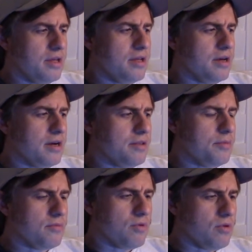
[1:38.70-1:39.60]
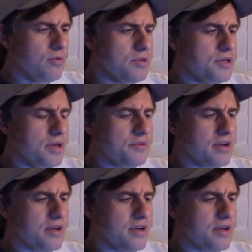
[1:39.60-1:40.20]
Uh, they've been rolling with James